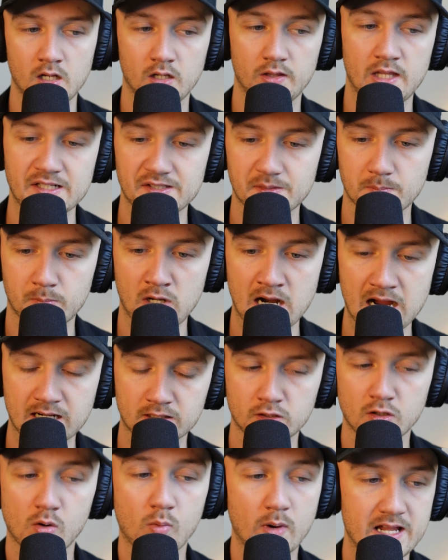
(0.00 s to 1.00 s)
That's
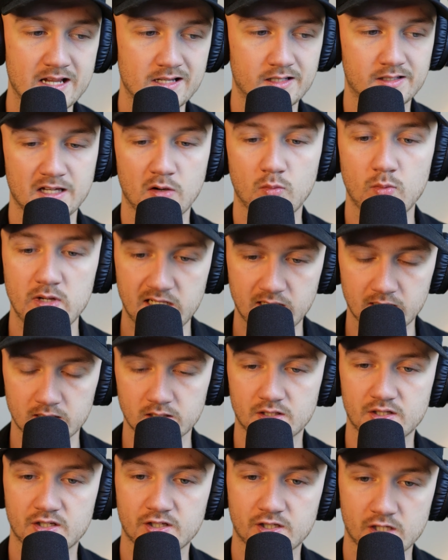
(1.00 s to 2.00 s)
practical ways that we
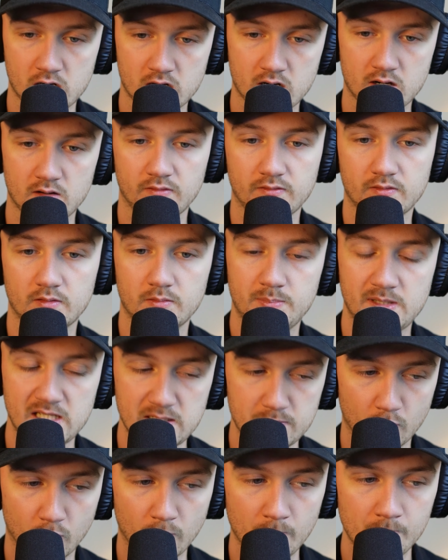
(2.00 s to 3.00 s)
can serve
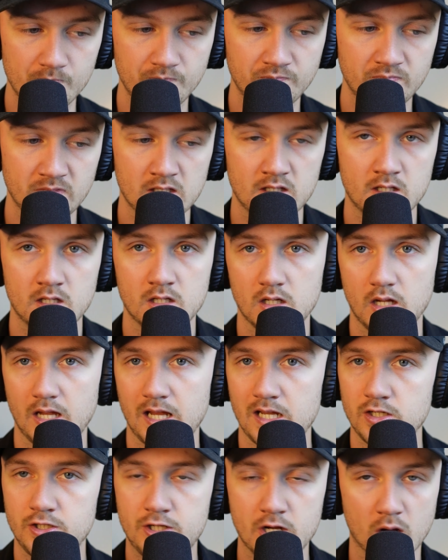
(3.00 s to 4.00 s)
people
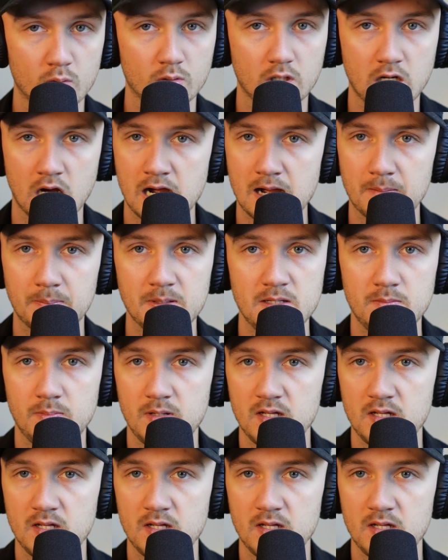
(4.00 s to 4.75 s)
and don't copy